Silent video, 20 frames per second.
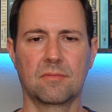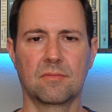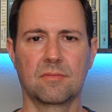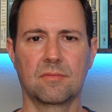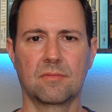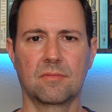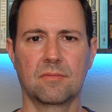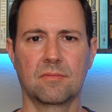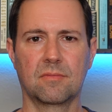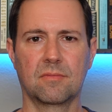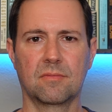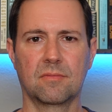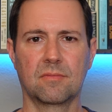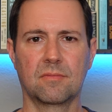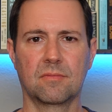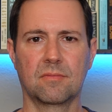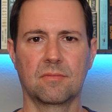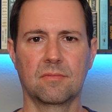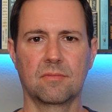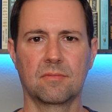
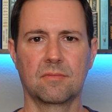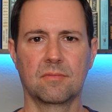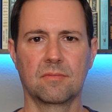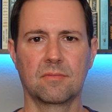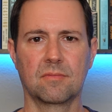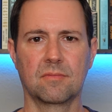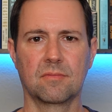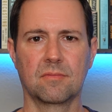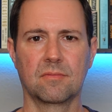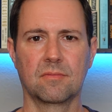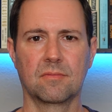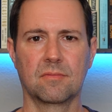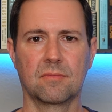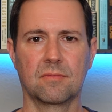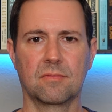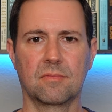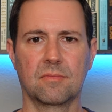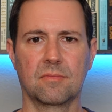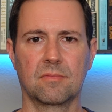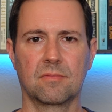
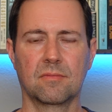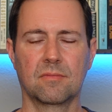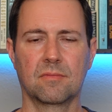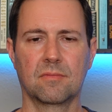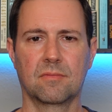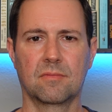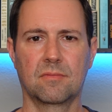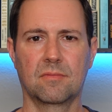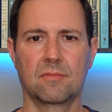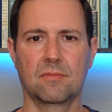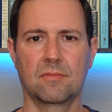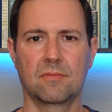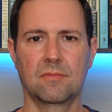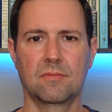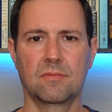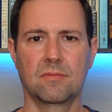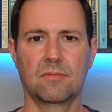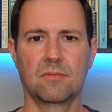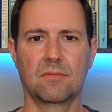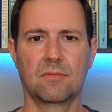
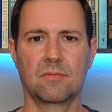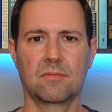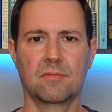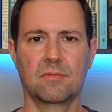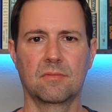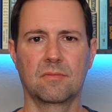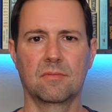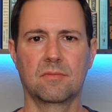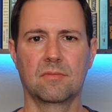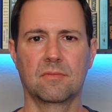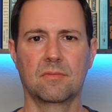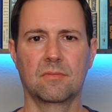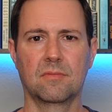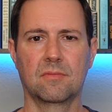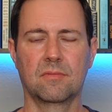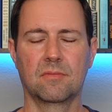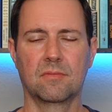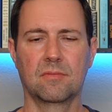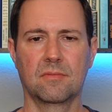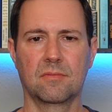
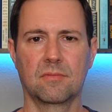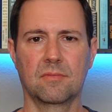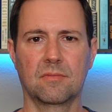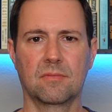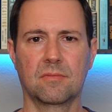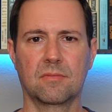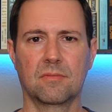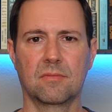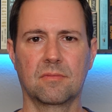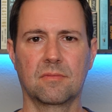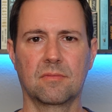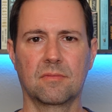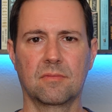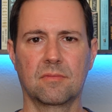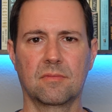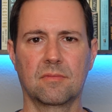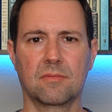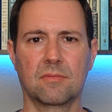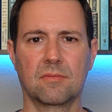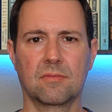
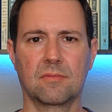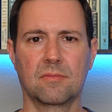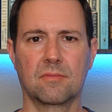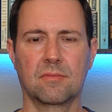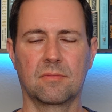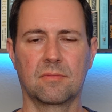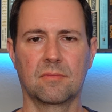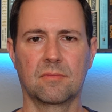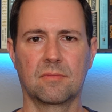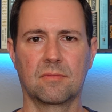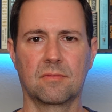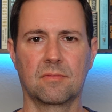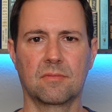No words are spoken by the person on screen.